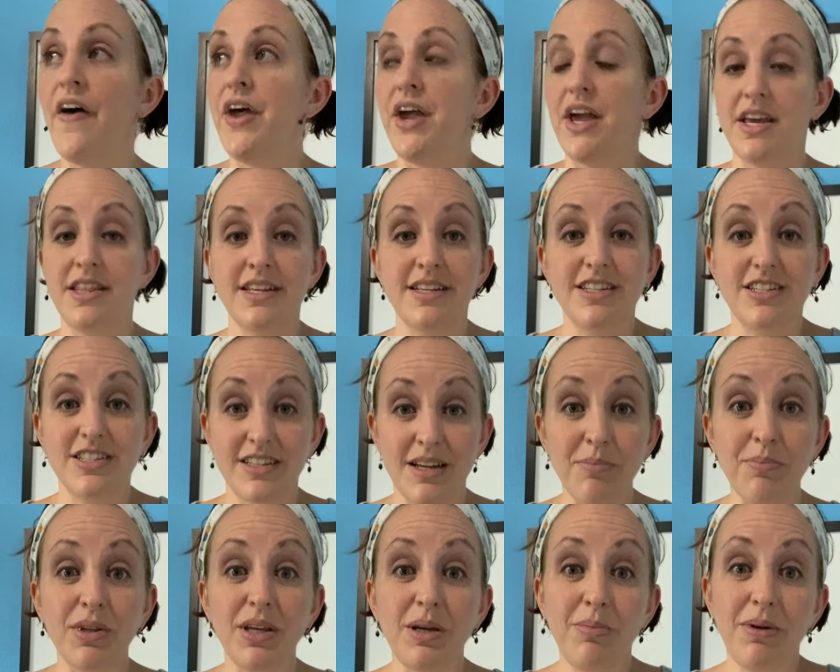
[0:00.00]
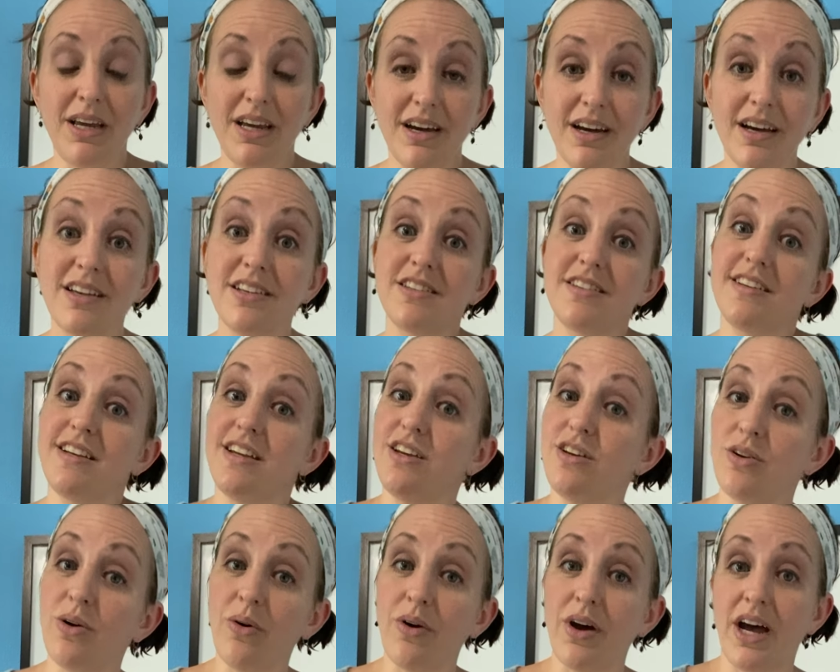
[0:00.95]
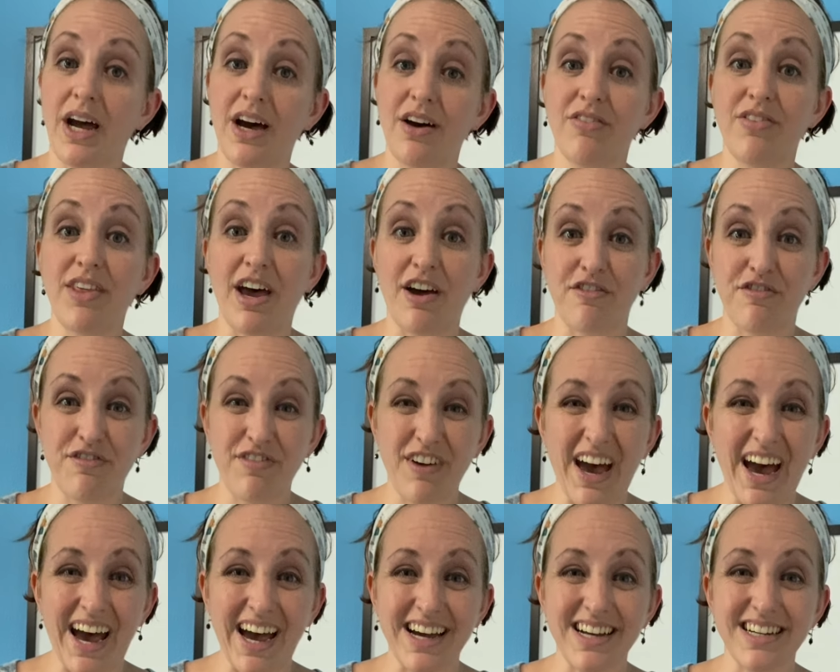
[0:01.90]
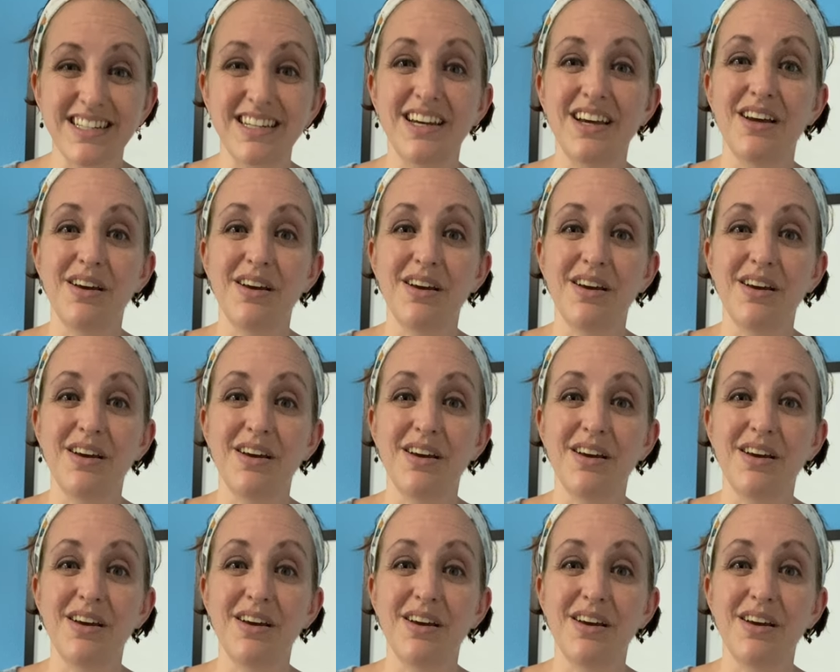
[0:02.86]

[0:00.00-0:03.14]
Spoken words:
And it's simply because you don't have that fact